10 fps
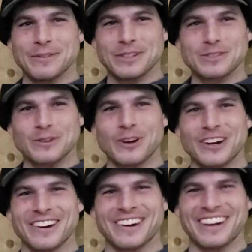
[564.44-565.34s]
once
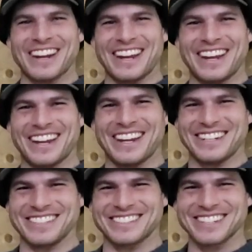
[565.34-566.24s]
per
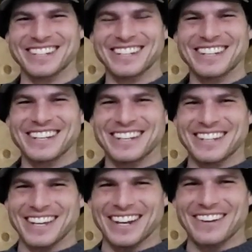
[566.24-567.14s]
race. Yeah.